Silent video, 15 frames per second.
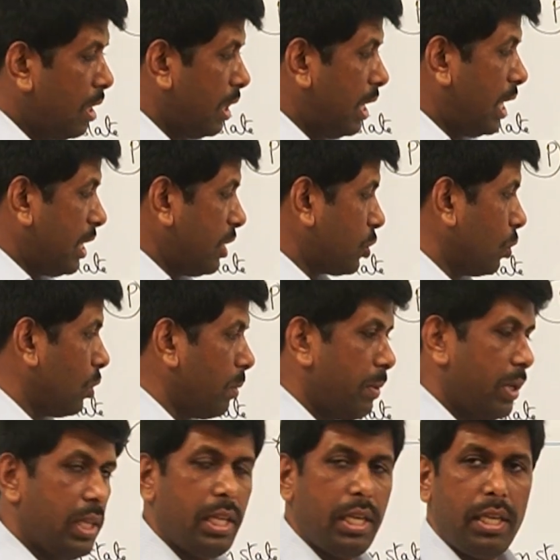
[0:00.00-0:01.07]
That is shown
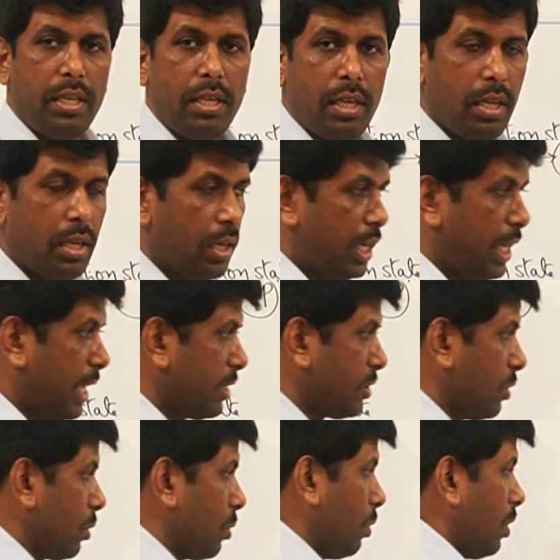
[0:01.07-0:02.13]
by the
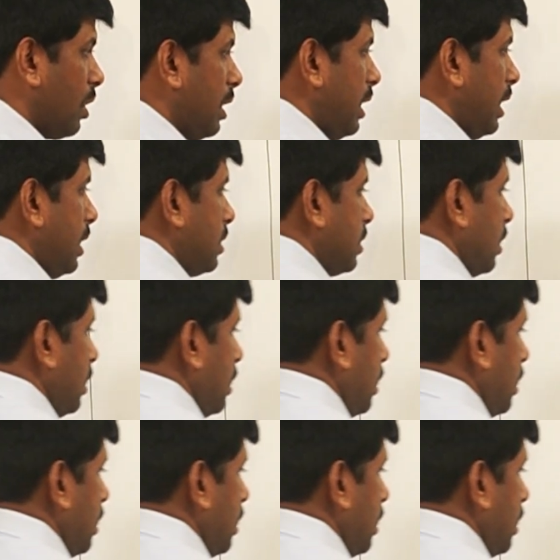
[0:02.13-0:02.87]
reaction coordinates